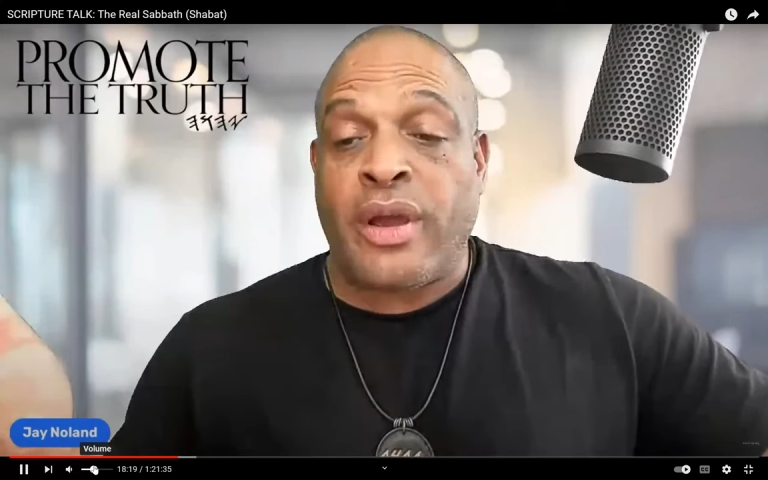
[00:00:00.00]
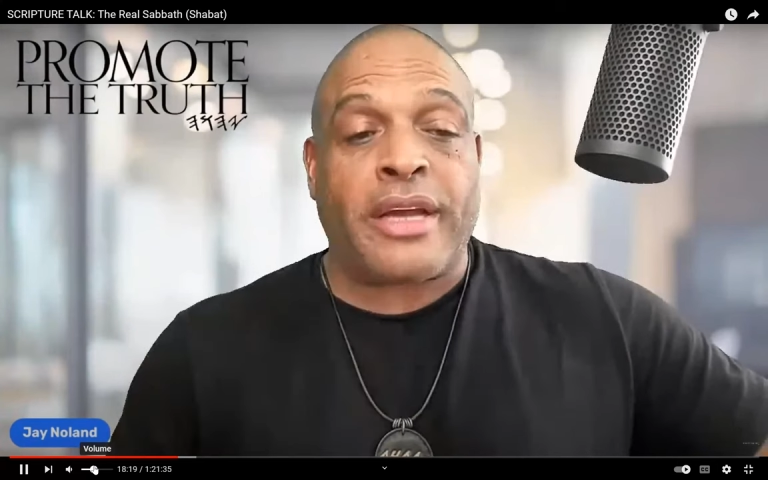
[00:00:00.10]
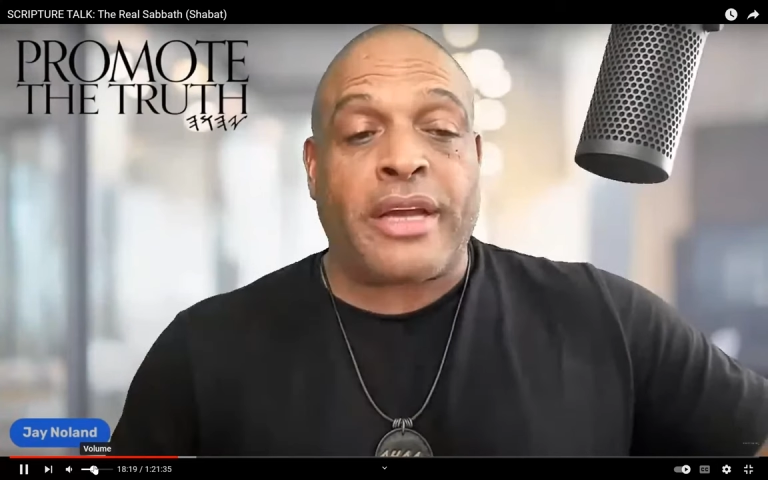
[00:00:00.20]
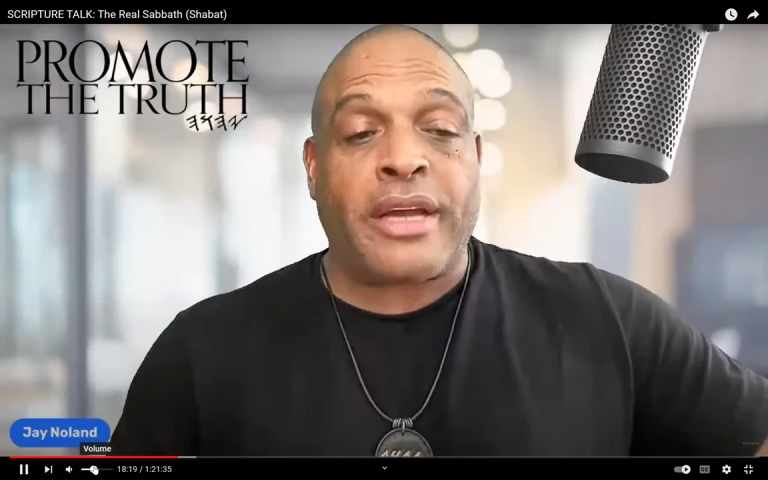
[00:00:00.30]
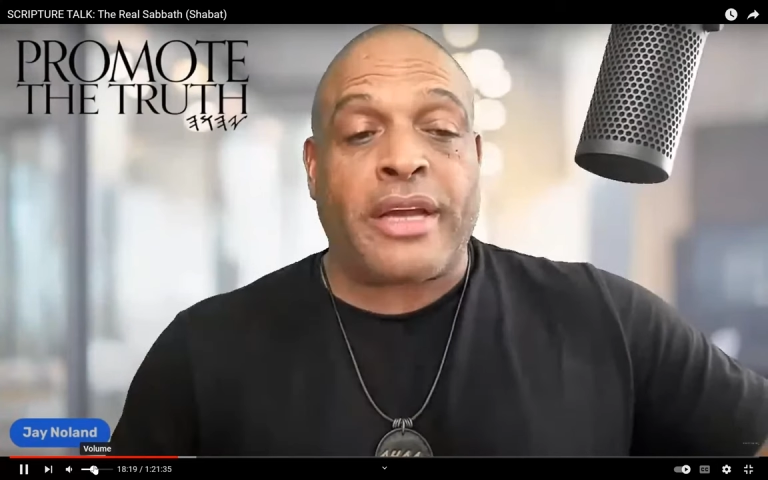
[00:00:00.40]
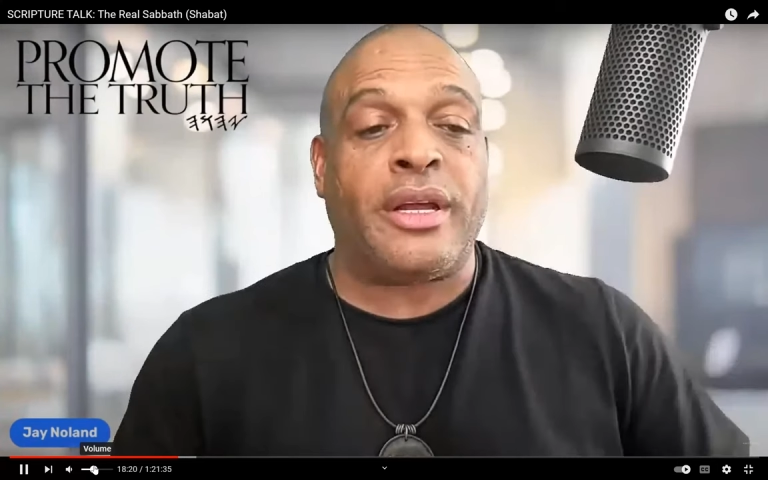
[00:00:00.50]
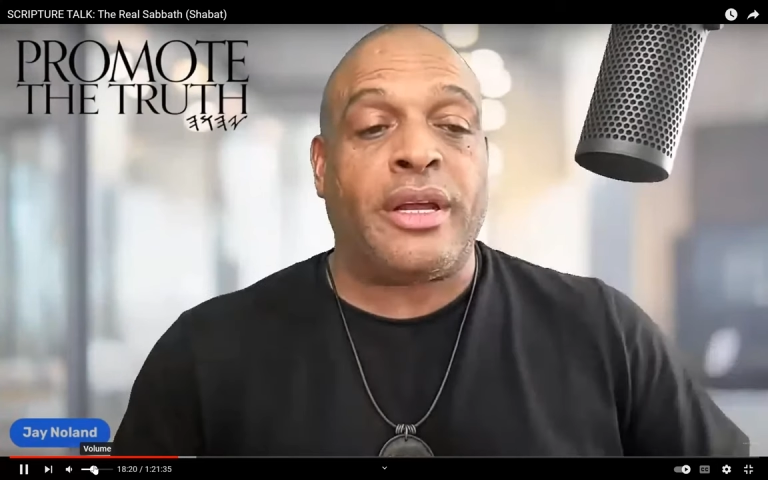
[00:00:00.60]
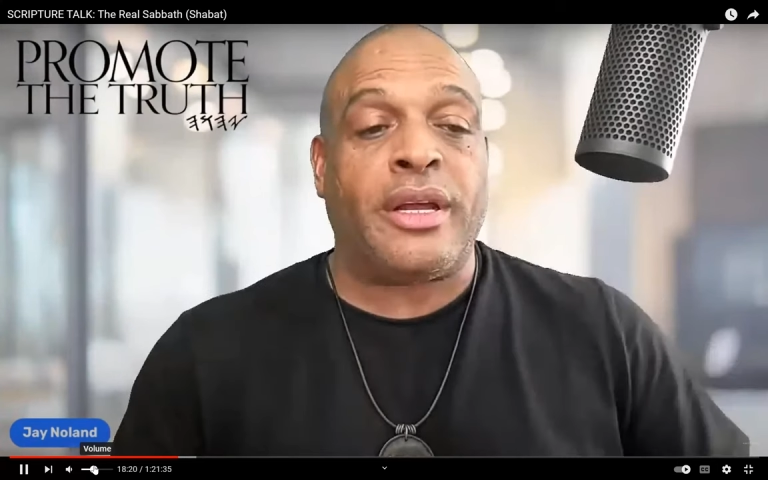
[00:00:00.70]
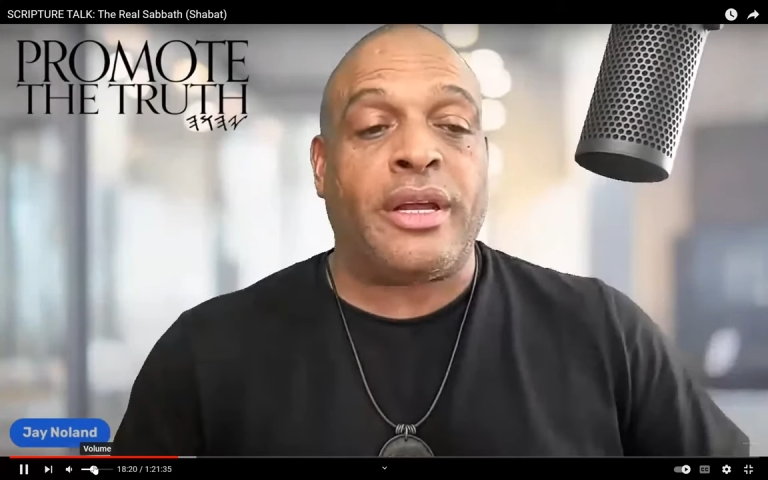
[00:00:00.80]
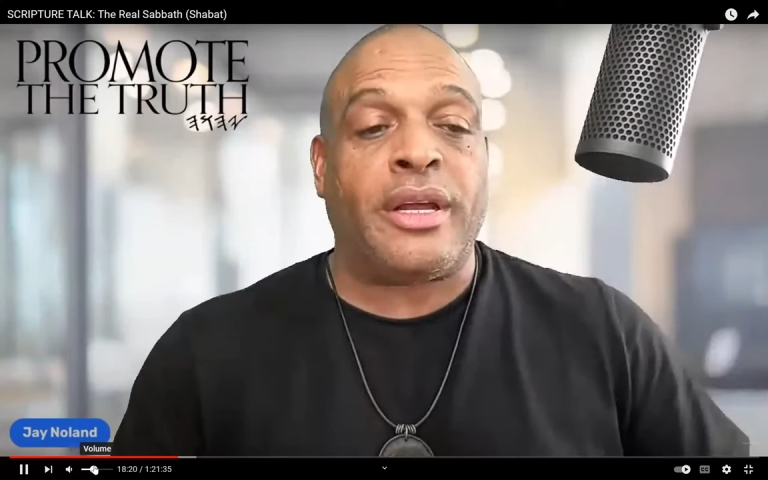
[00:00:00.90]
make sure you're
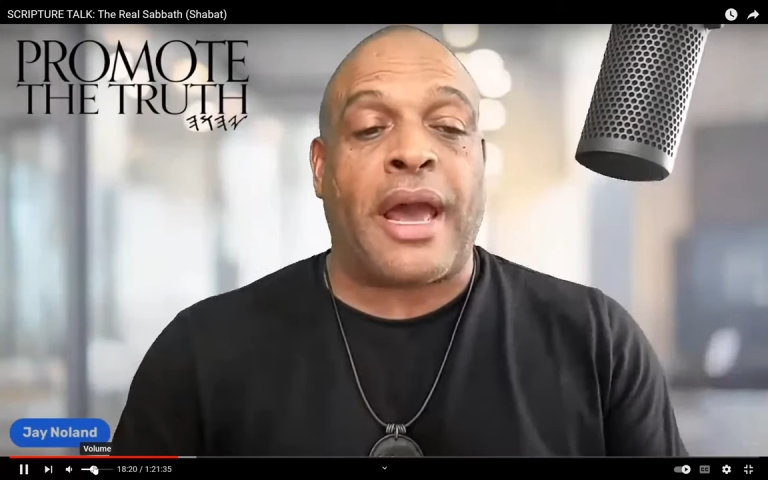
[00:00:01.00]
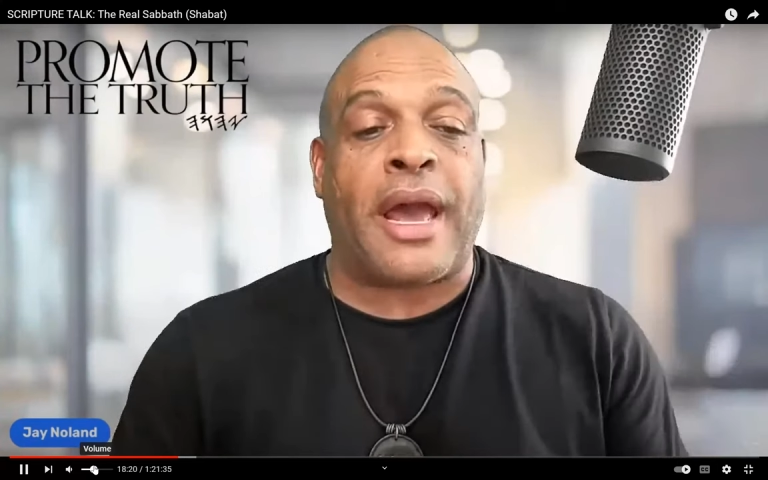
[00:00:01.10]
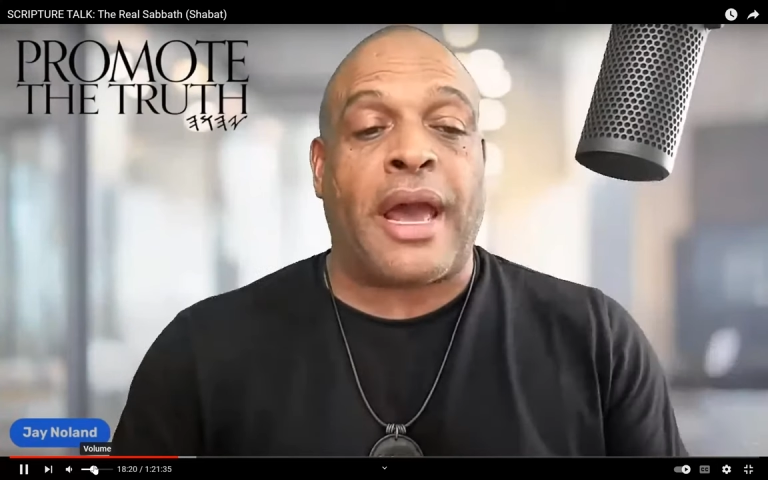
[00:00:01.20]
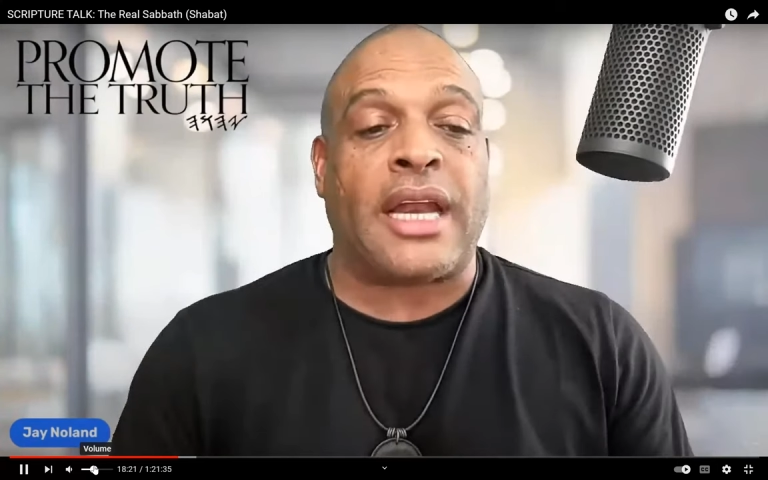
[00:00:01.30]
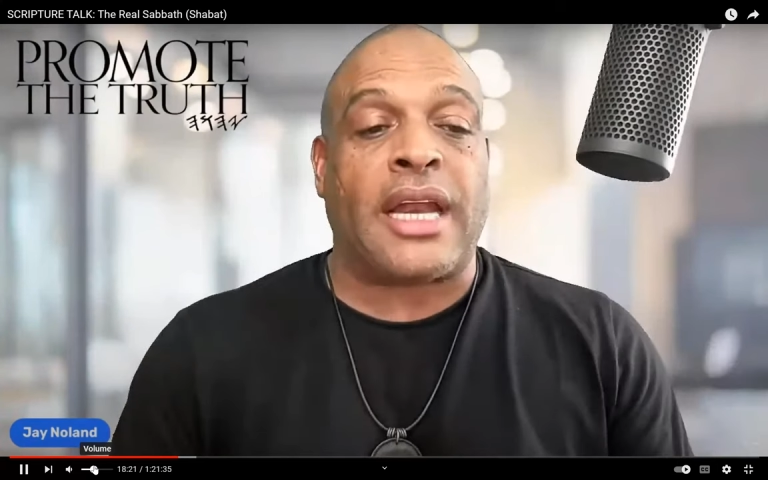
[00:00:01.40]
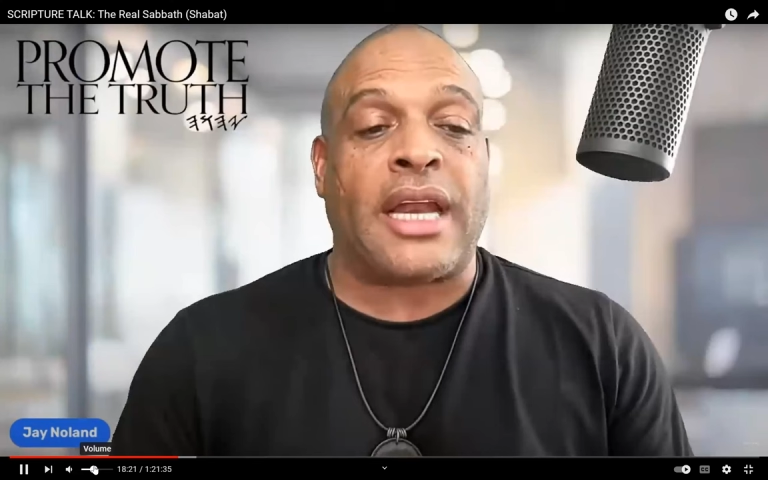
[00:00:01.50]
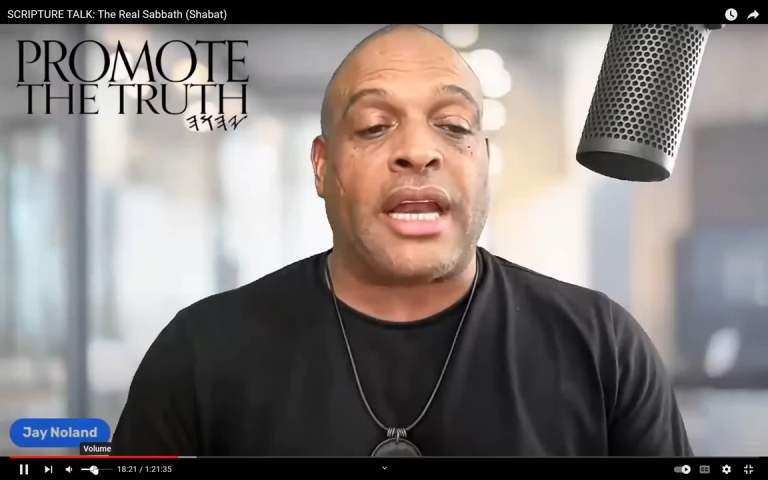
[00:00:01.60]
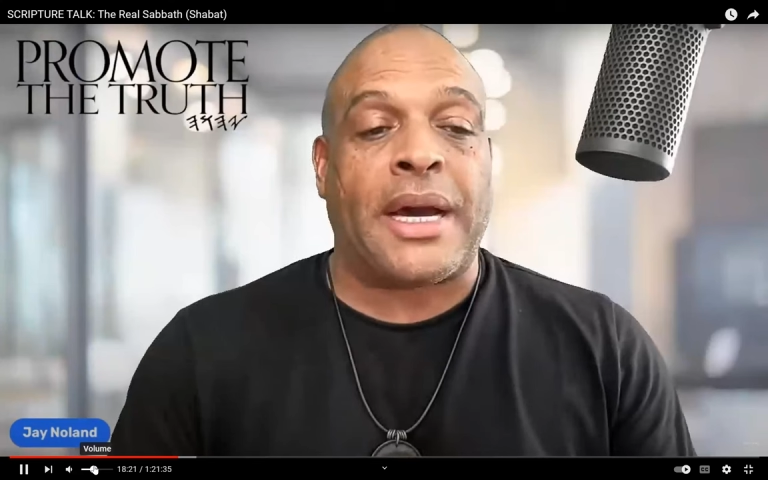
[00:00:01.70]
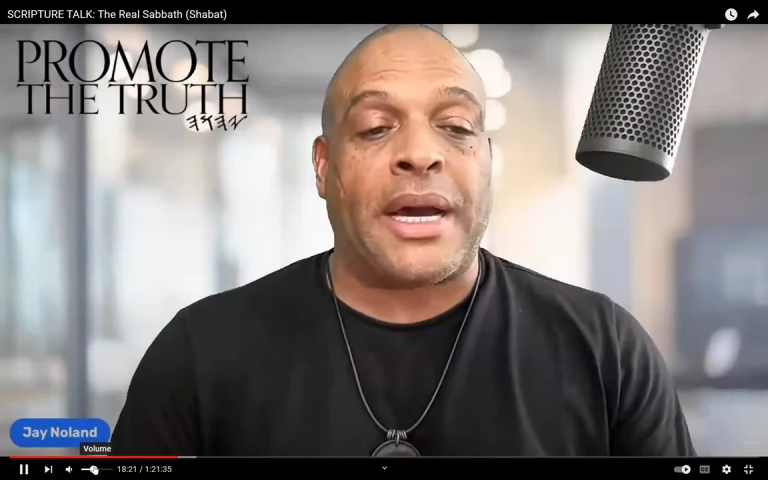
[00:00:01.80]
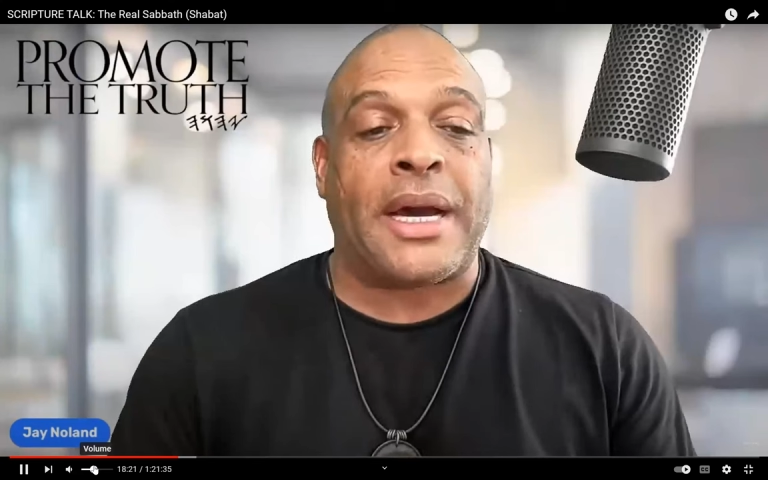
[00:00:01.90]
hitting the smash the
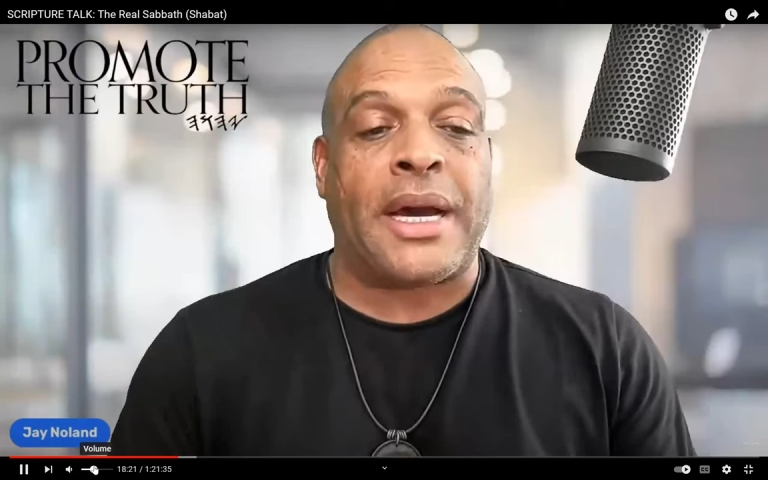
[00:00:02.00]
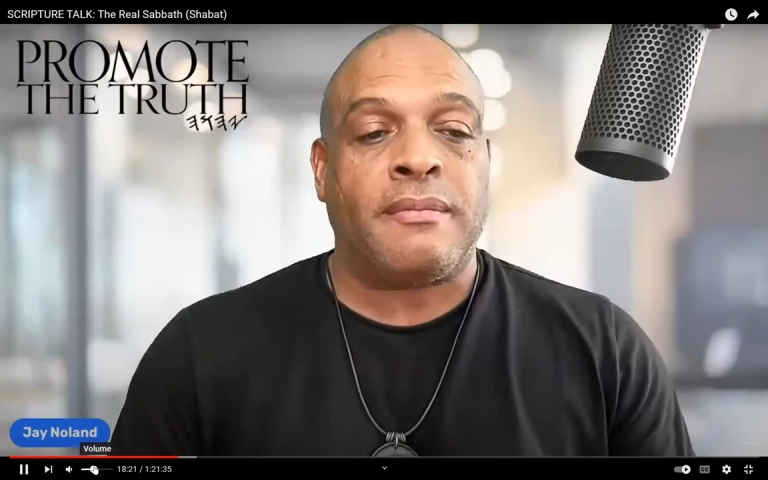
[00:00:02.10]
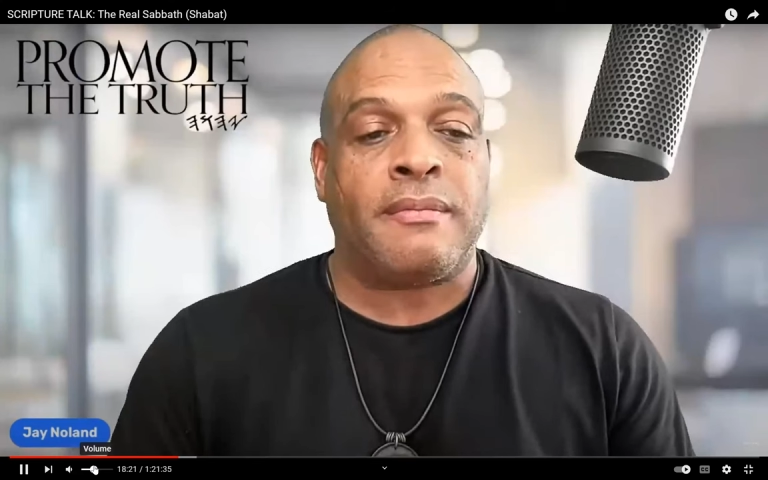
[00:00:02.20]
like button.